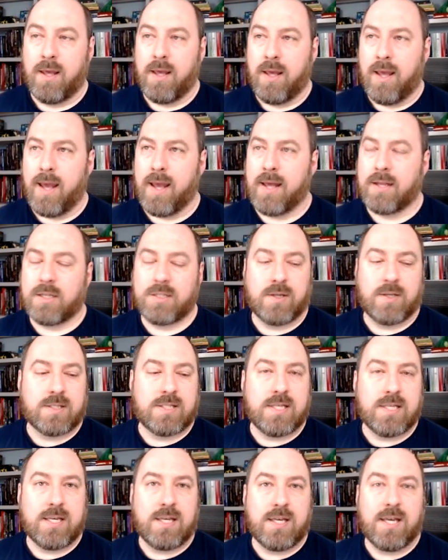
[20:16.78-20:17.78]
And as you can
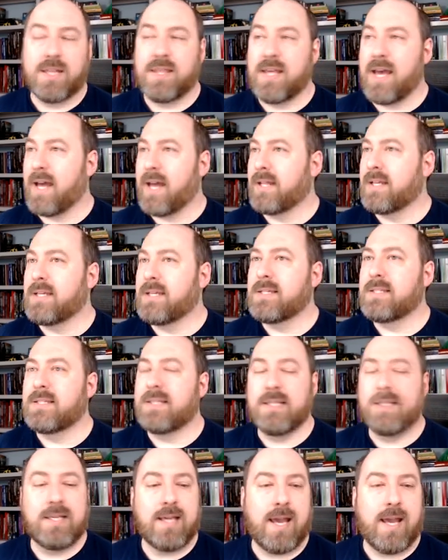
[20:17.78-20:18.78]
see, that
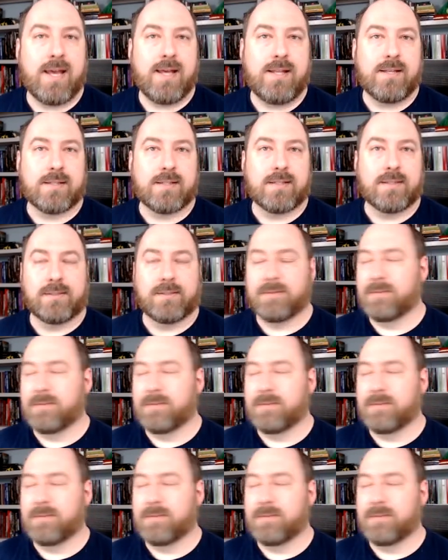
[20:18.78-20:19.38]
is the end.